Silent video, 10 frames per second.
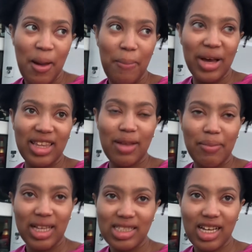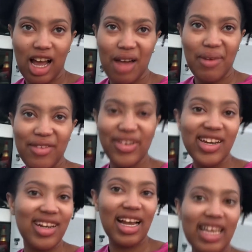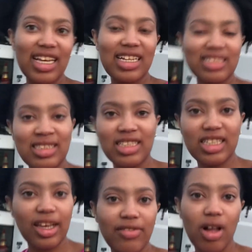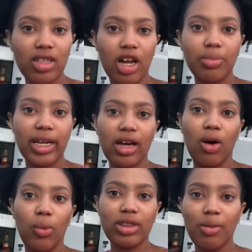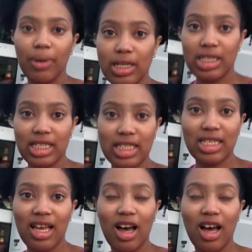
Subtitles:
But in the meantime, I figured I could just give y'all an update on what the bus is